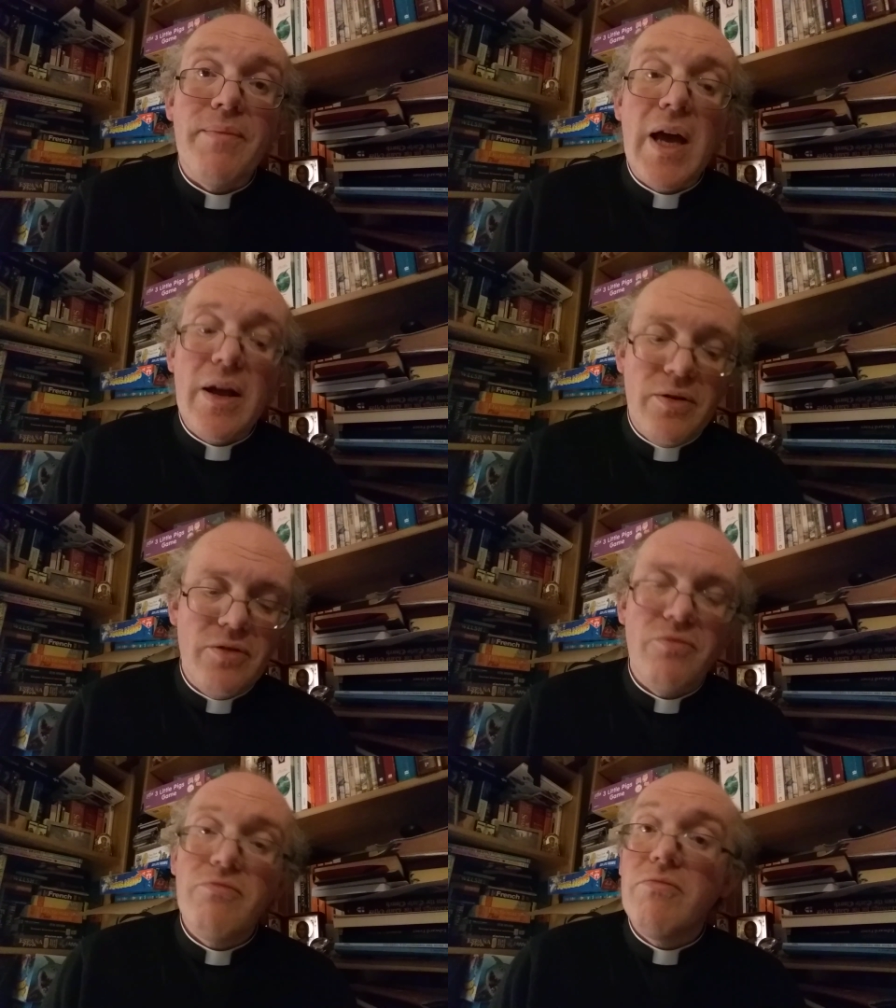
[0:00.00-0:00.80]

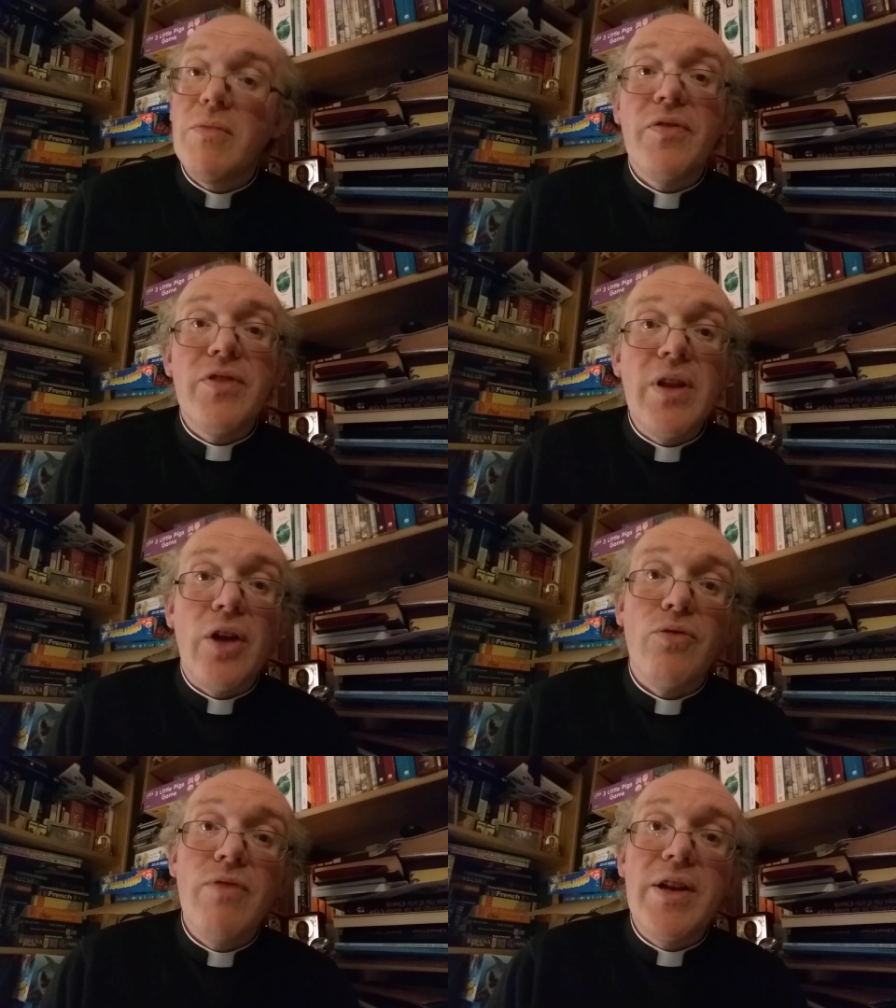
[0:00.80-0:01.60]
And we've seen
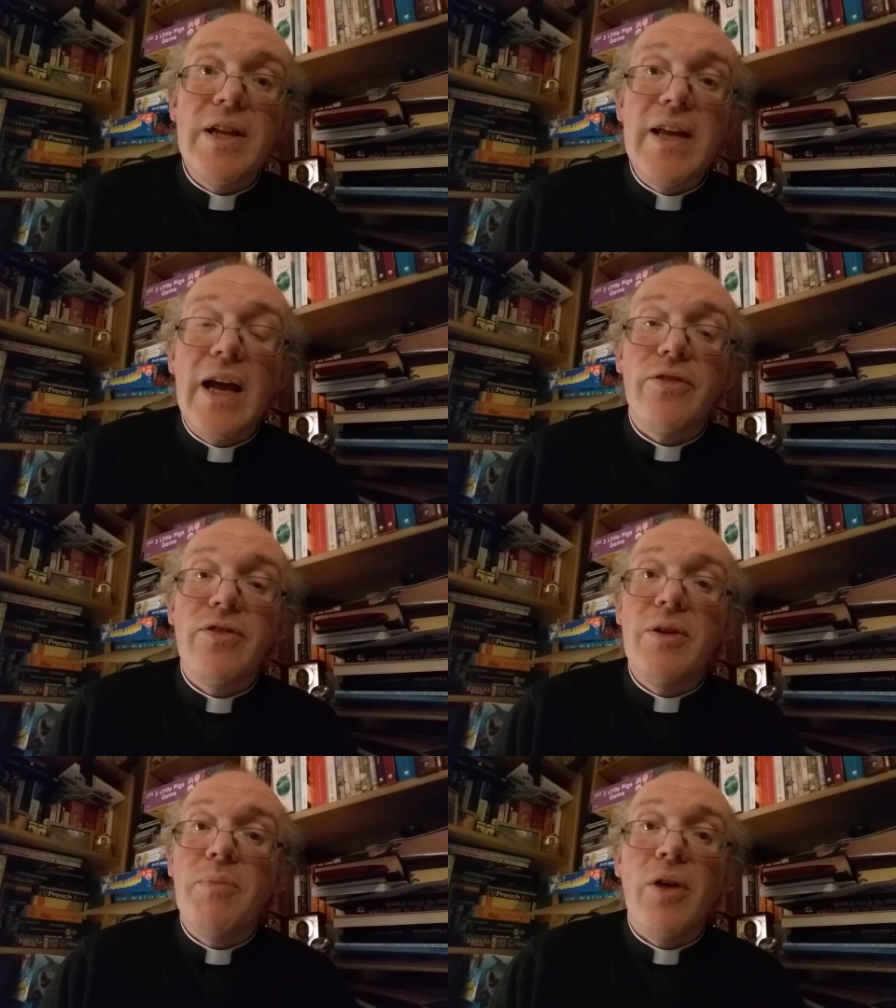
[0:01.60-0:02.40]
that already in the Acts
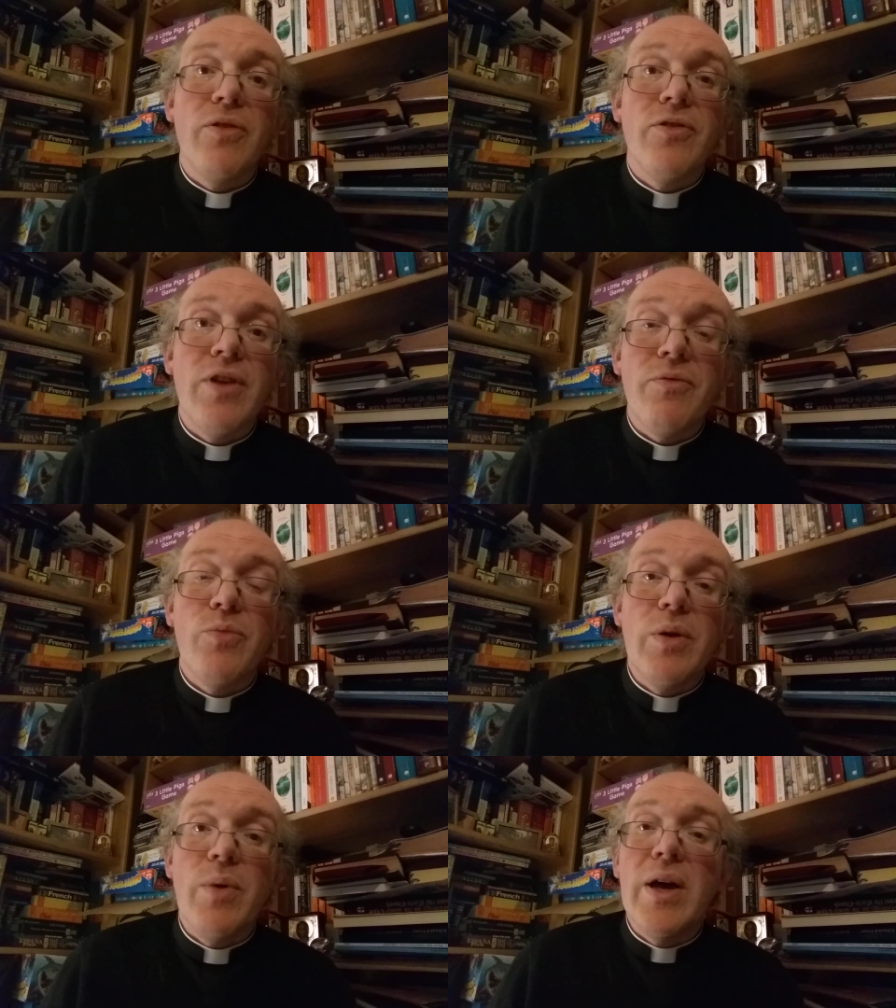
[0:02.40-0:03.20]
of the Apostles,
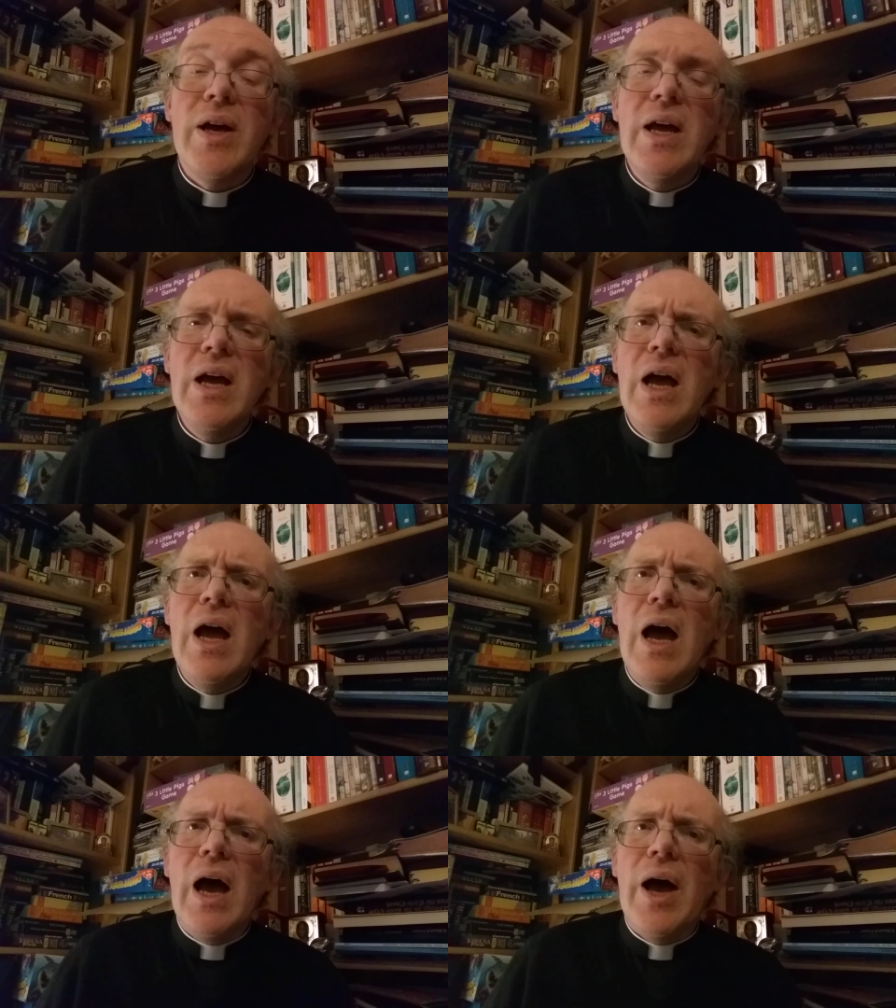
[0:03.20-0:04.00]
haven't we, where
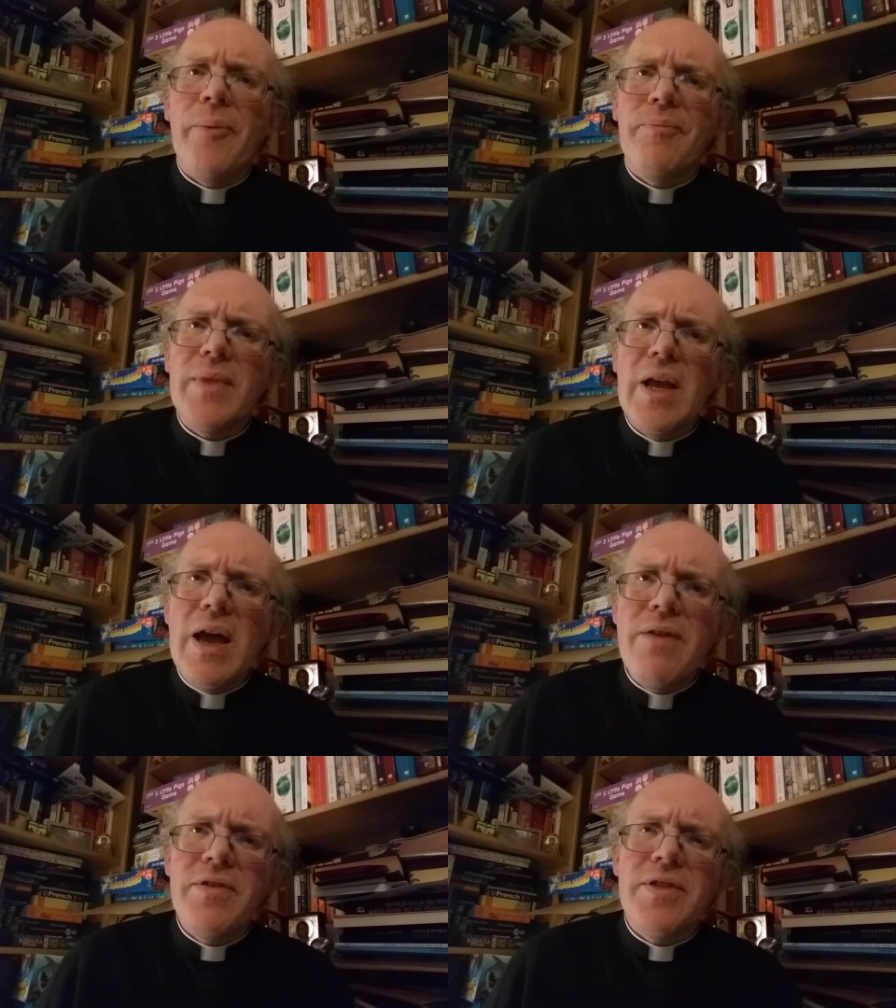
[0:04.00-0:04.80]
um,
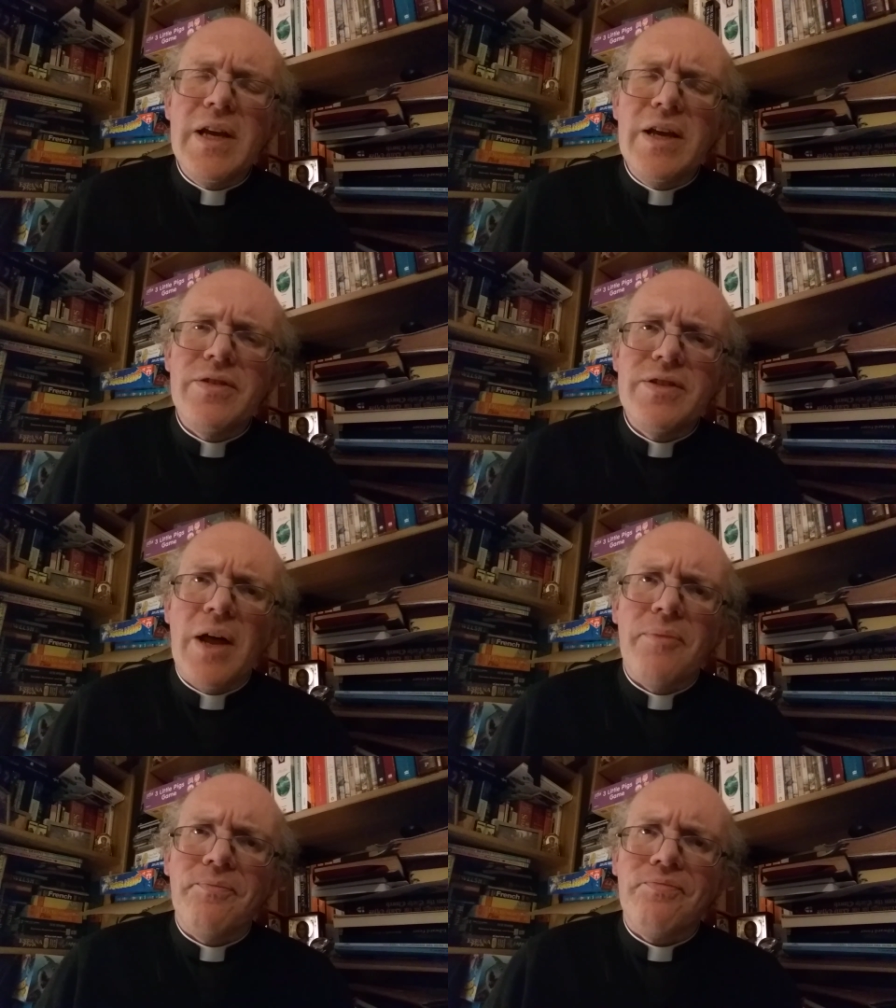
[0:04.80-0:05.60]
everything is
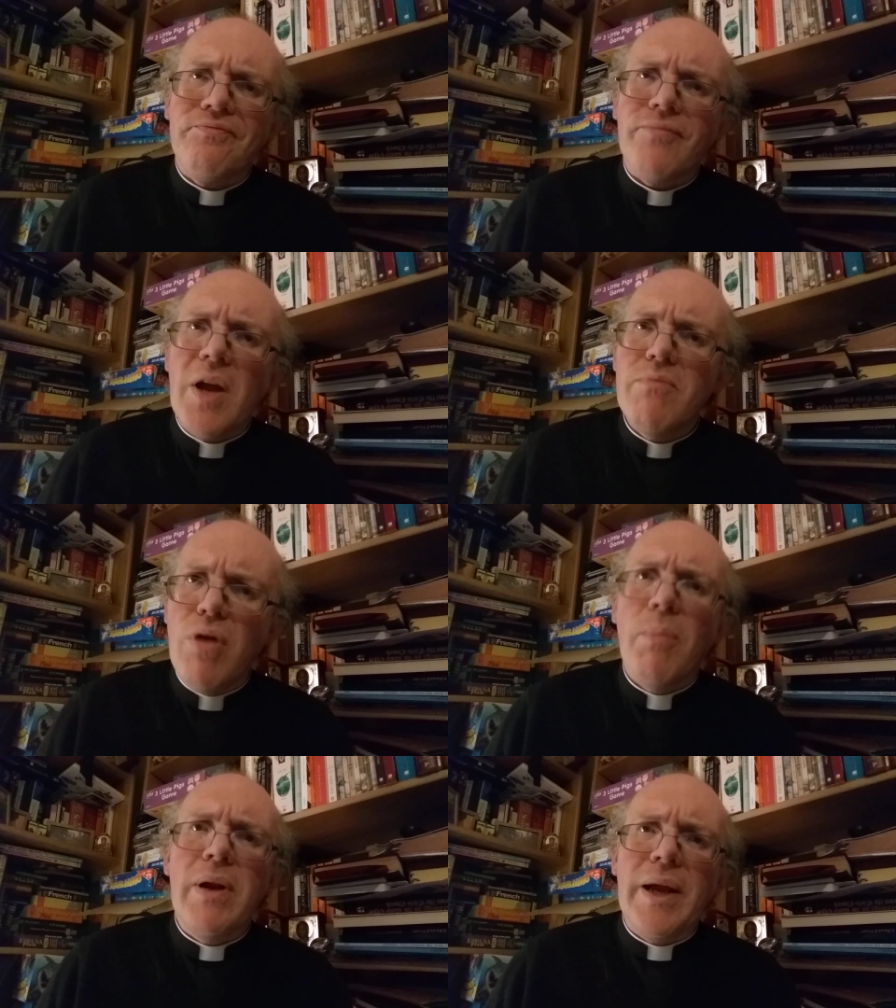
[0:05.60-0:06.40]
done
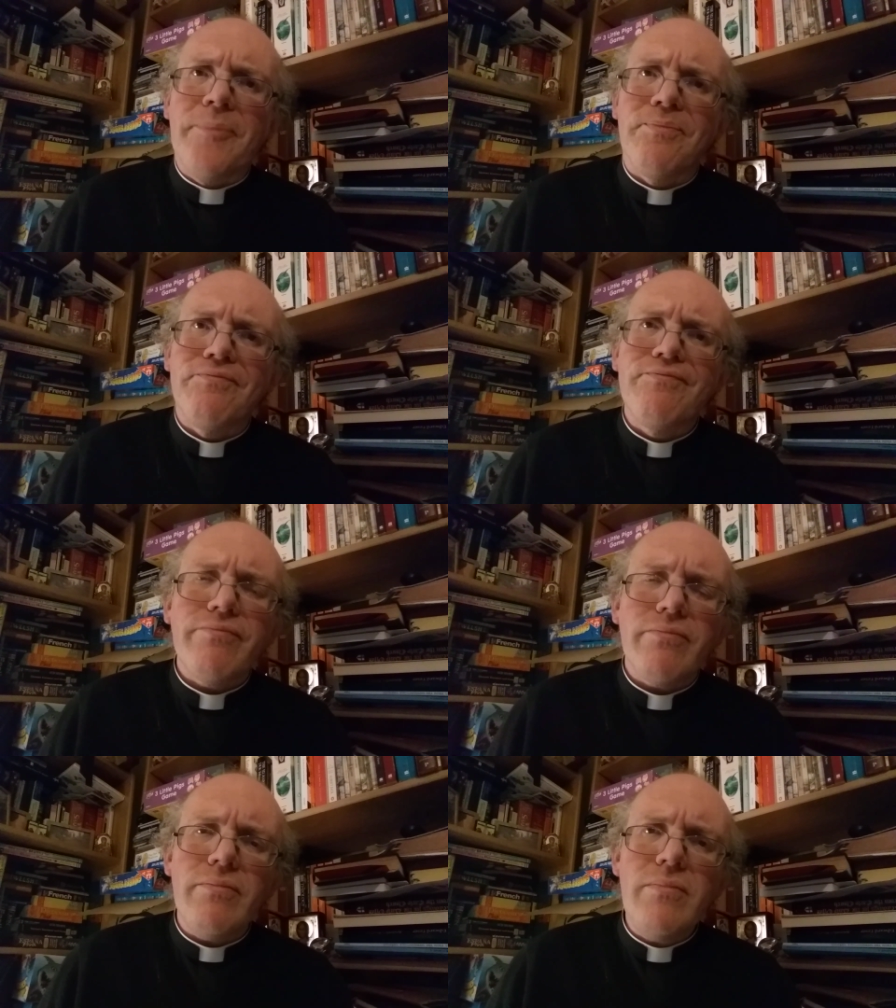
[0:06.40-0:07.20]
properly.
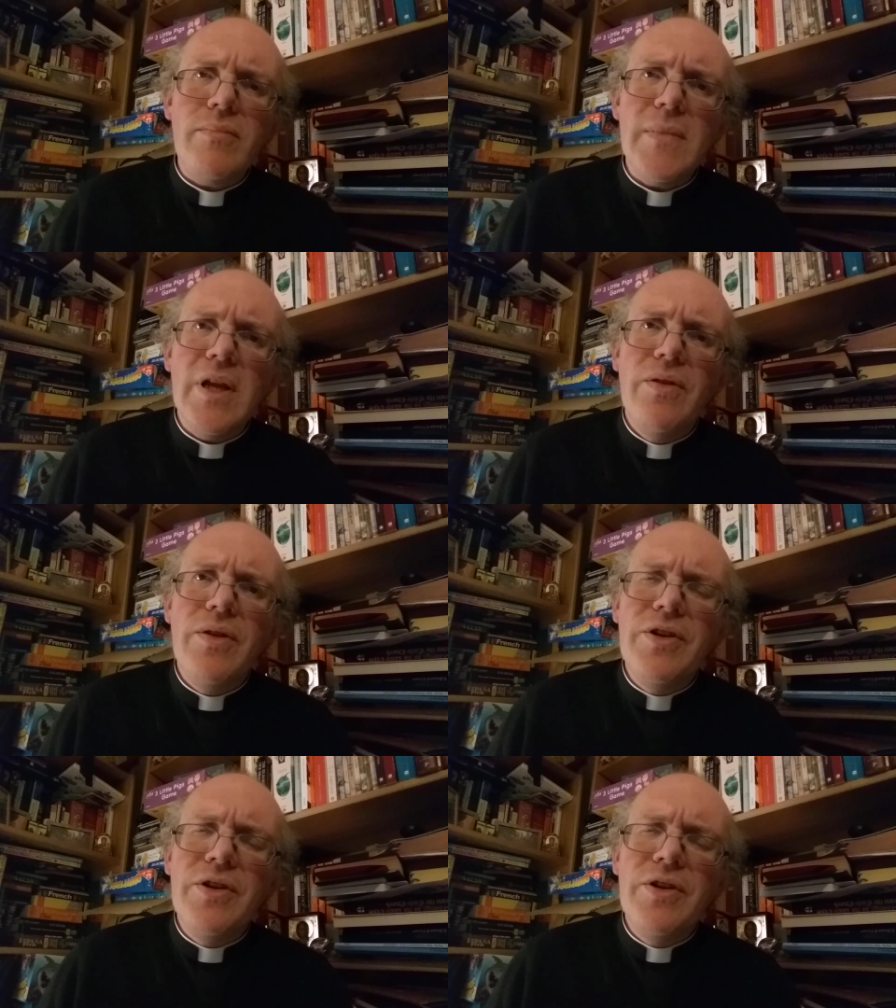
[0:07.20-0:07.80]
The